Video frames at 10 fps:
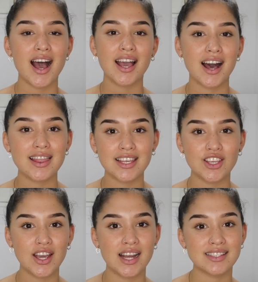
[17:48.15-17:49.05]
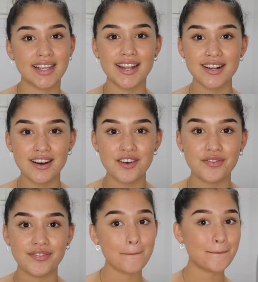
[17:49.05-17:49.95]
I can't thank you guys
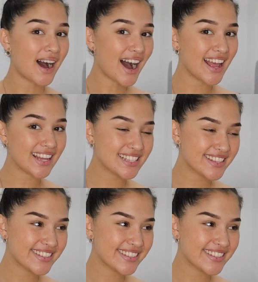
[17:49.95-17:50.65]
enough. Bye.